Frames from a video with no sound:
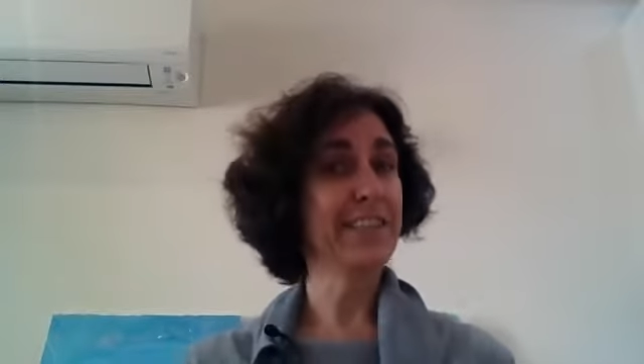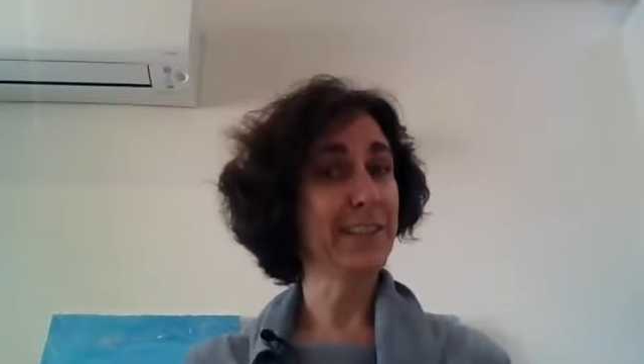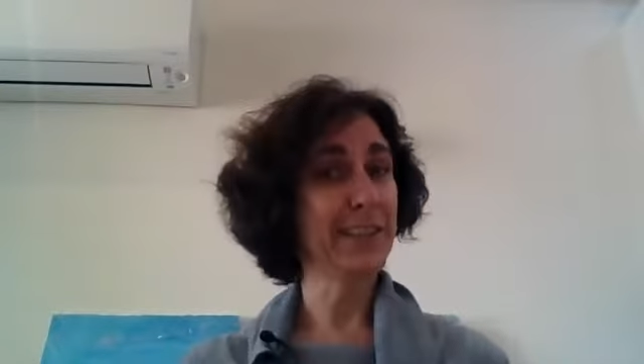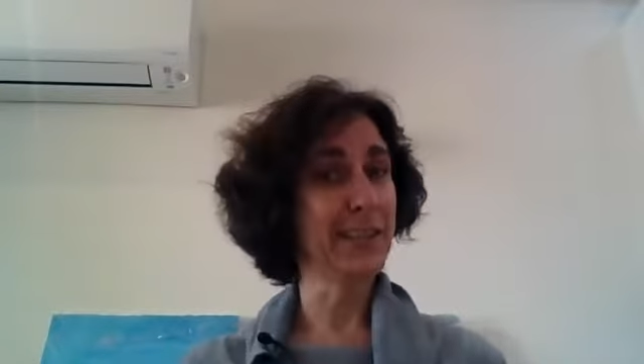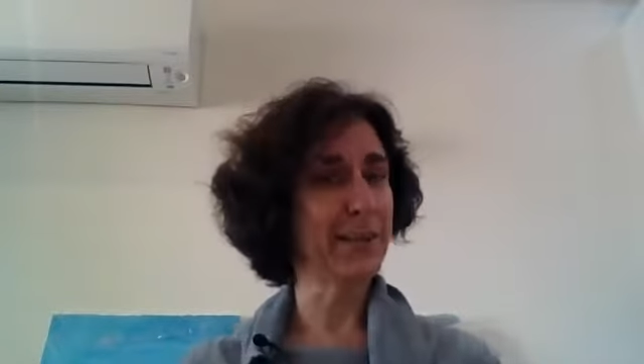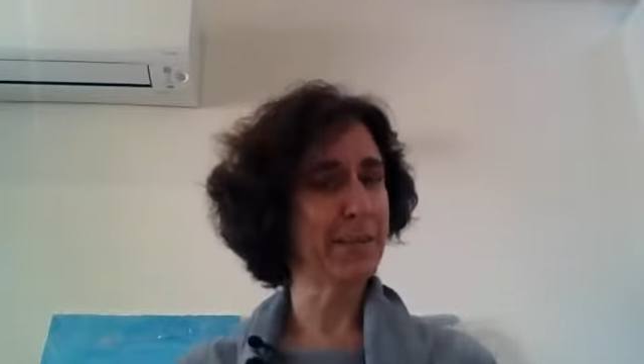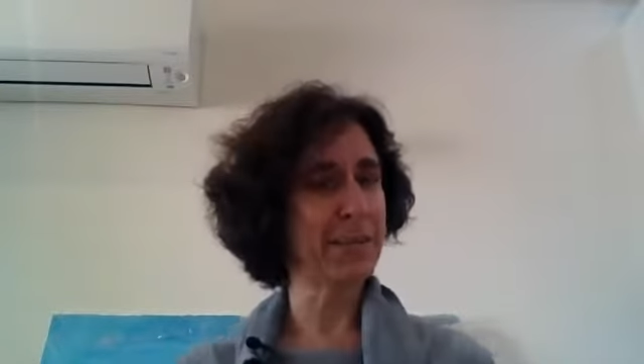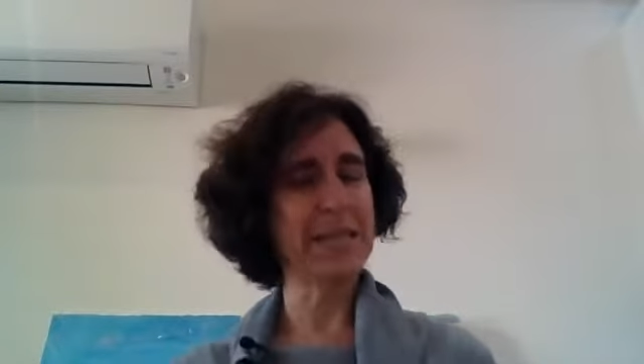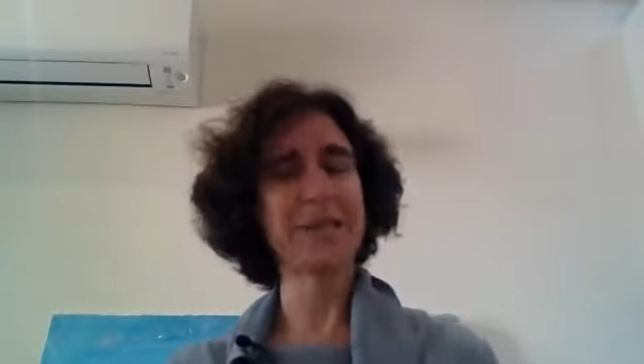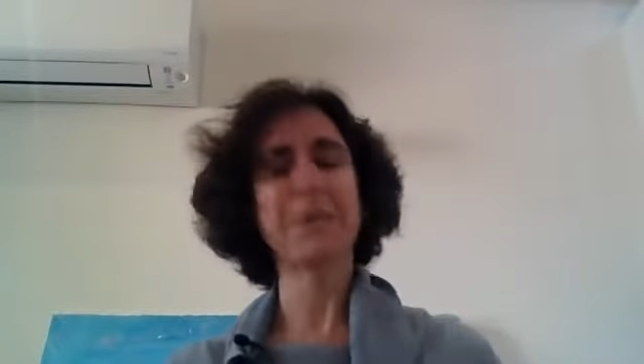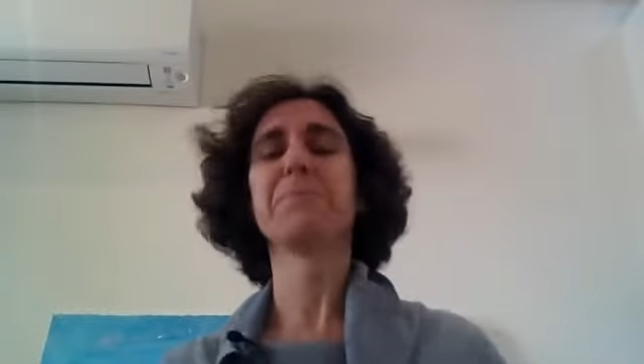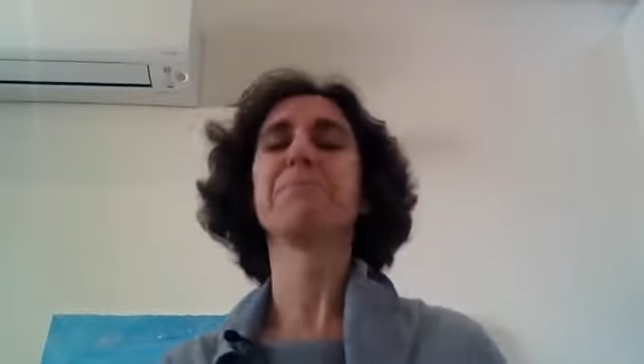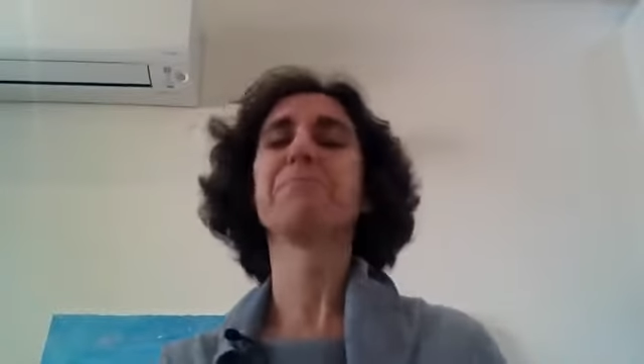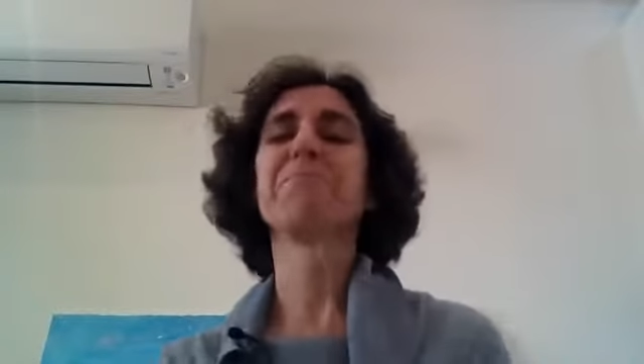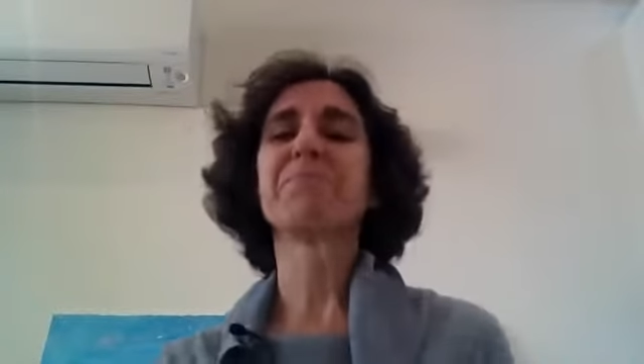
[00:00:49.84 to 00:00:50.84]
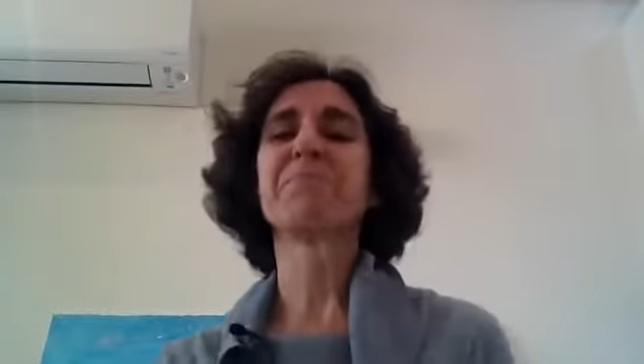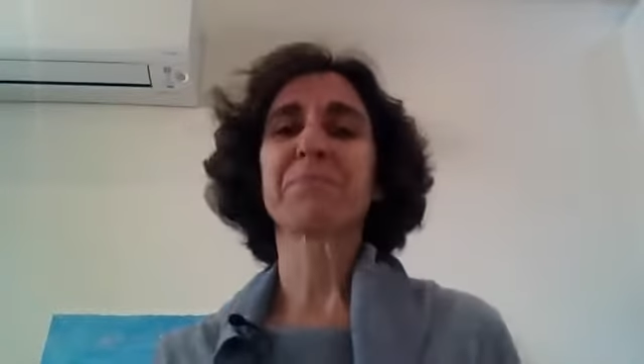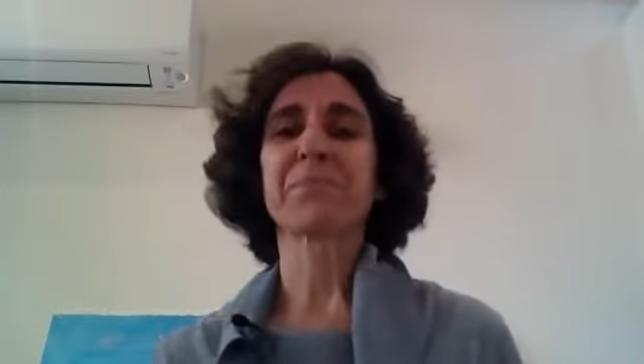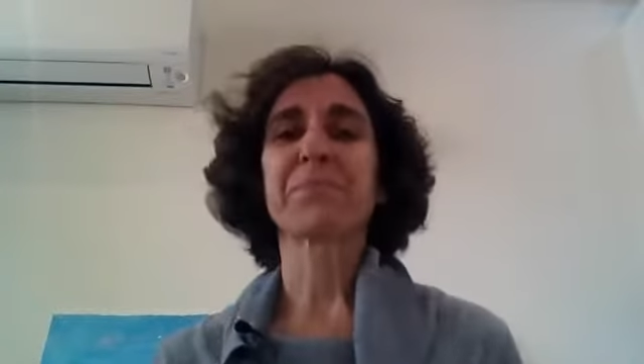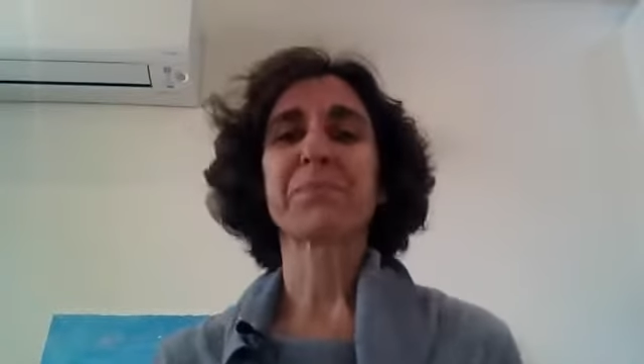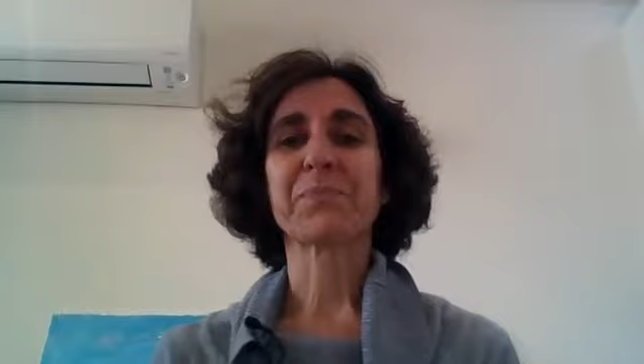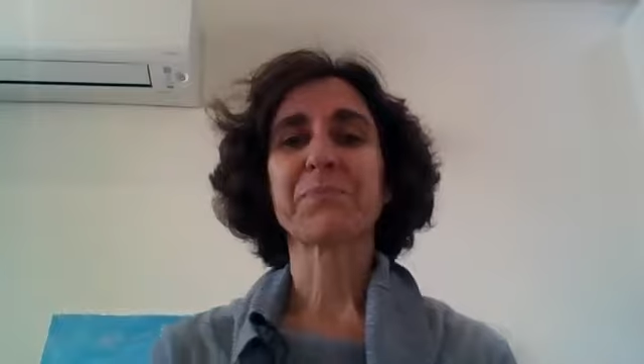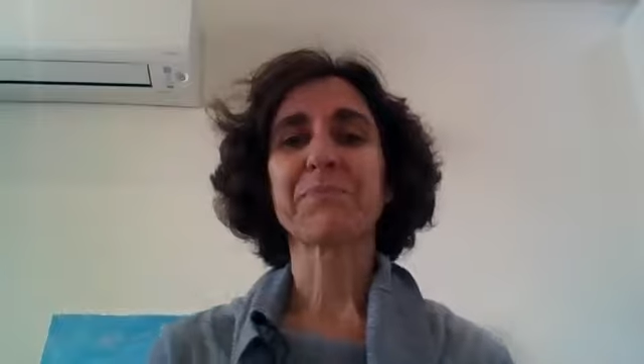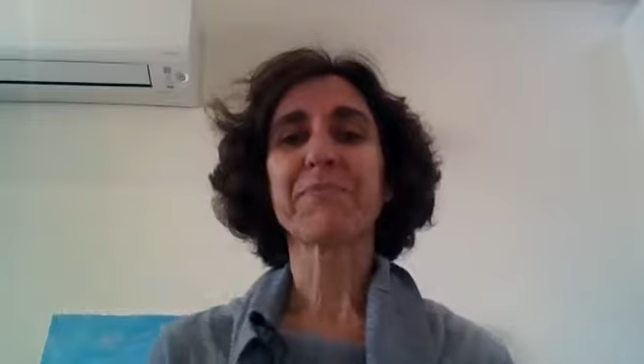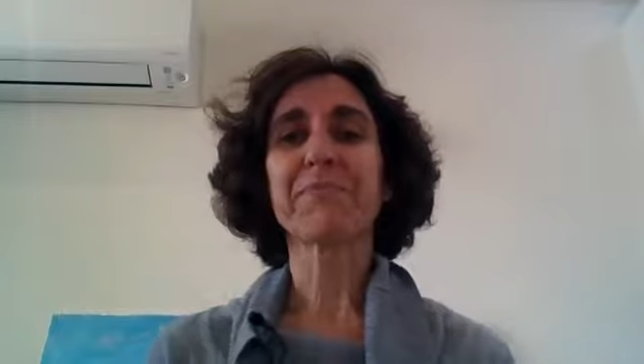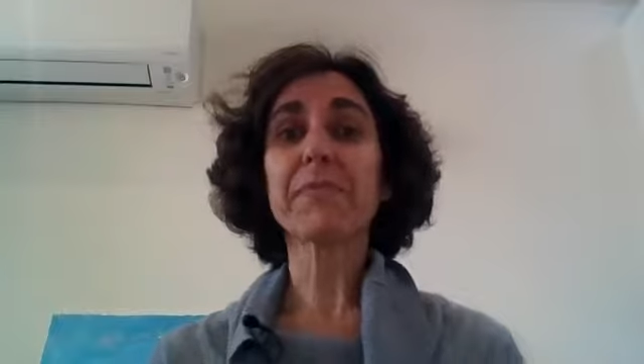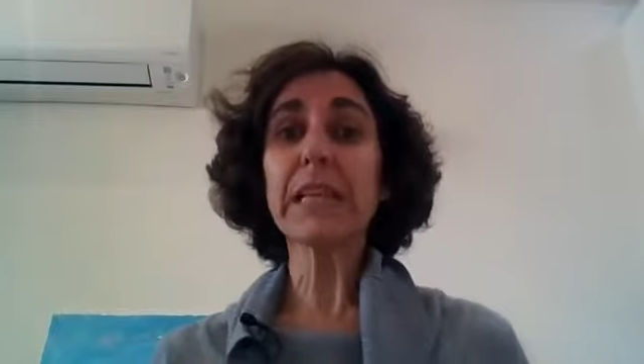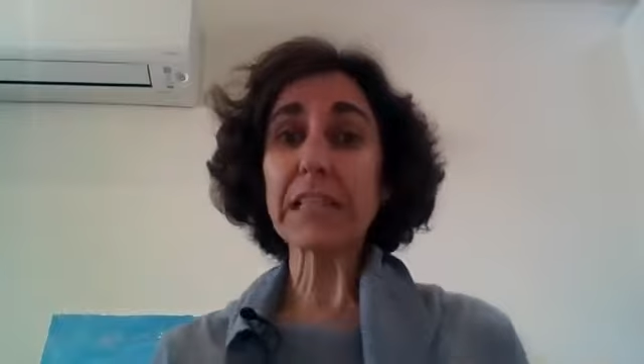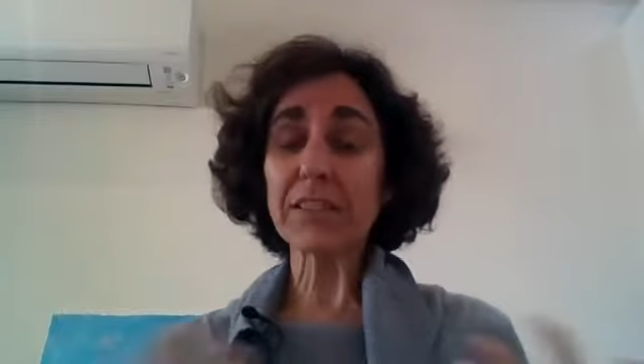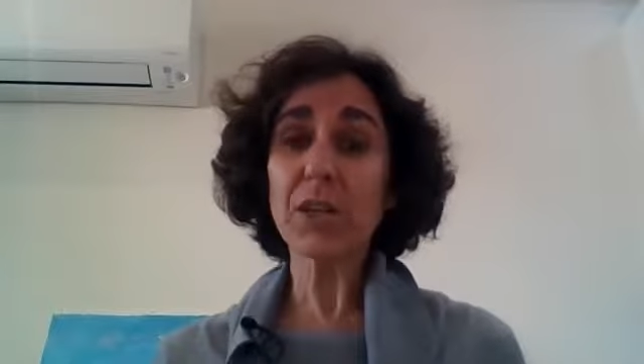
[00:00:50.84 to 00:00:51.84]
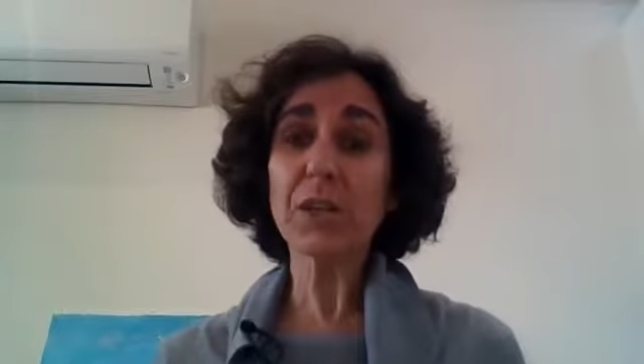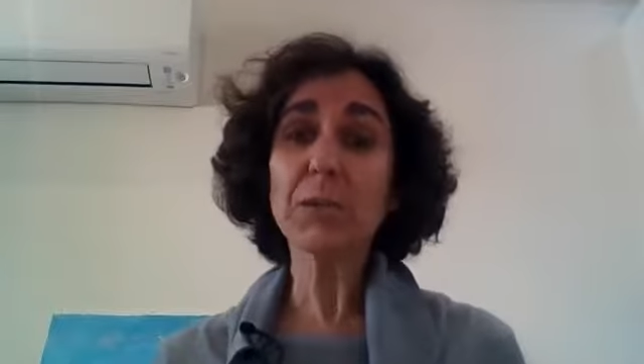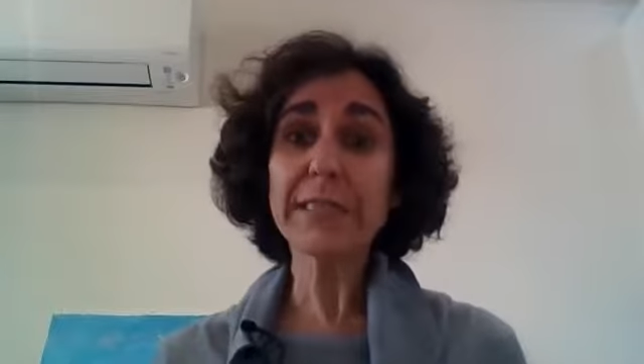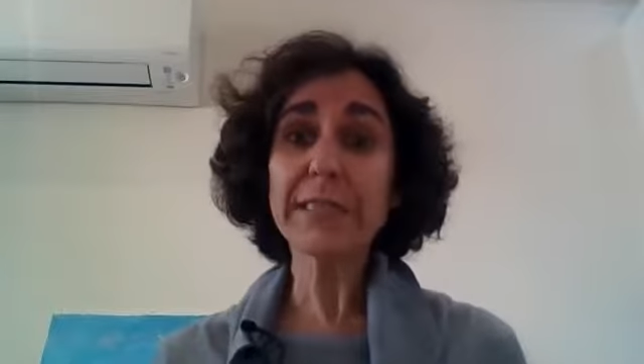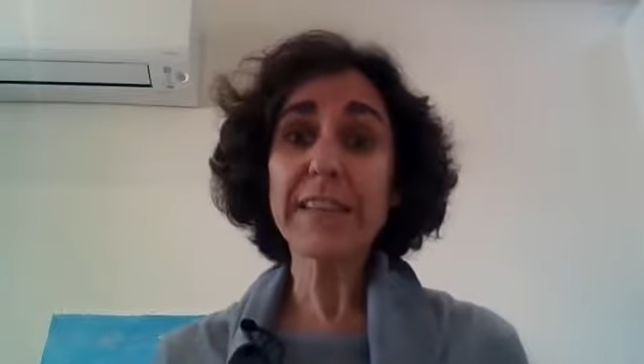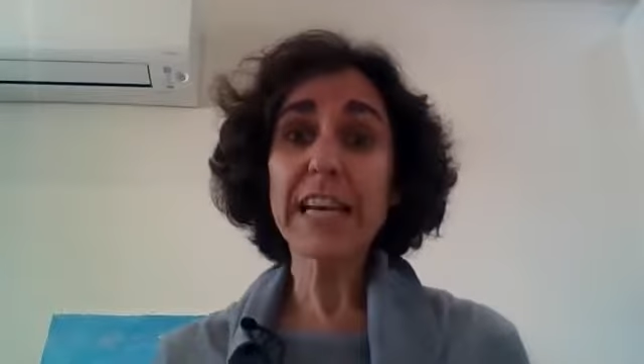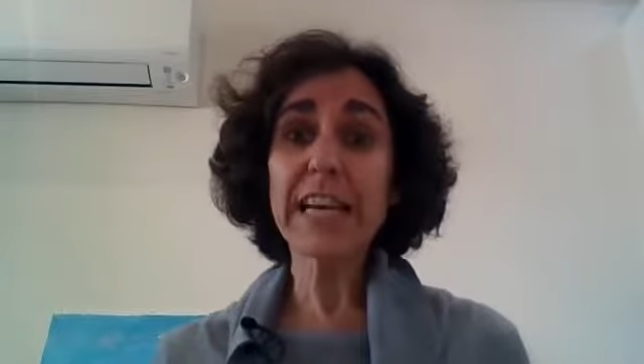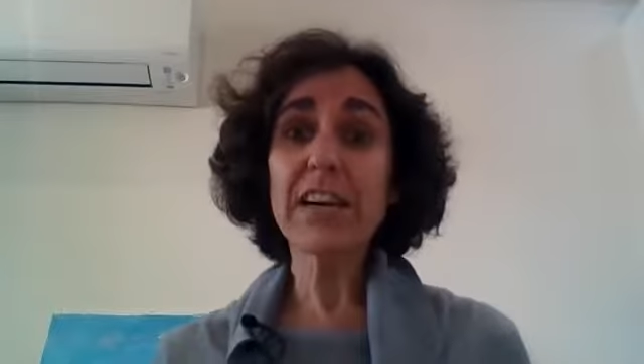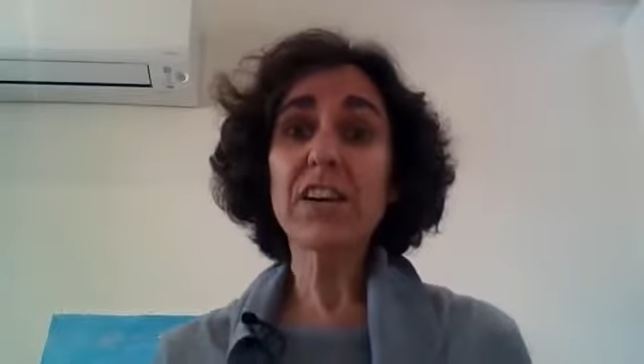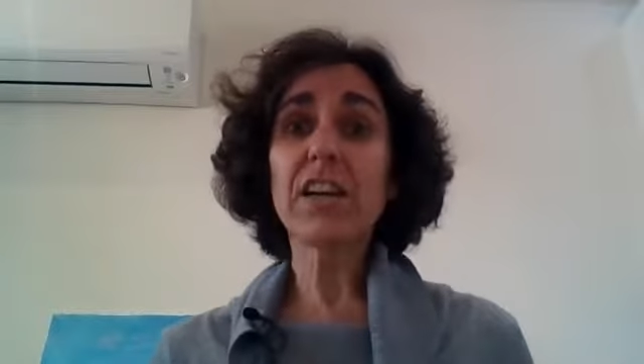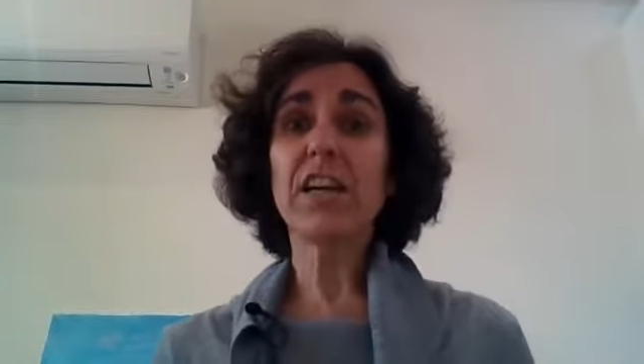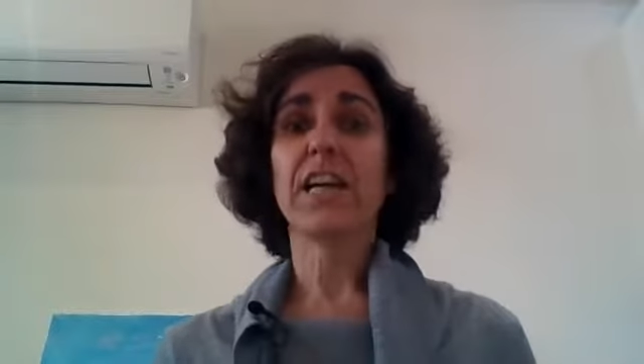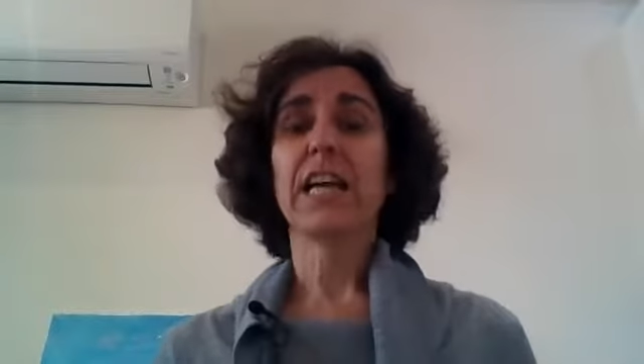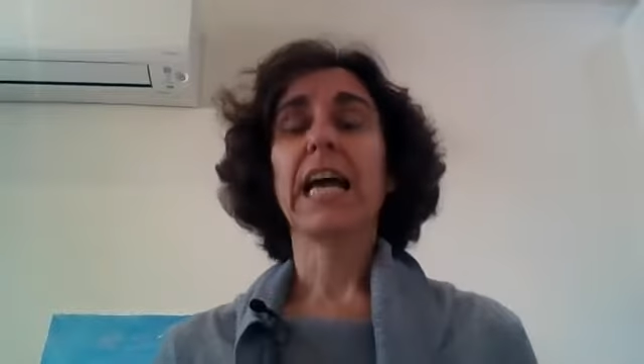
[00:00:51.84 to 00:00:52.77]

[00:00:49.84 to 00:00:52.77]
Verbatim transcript: You got me. So I was there,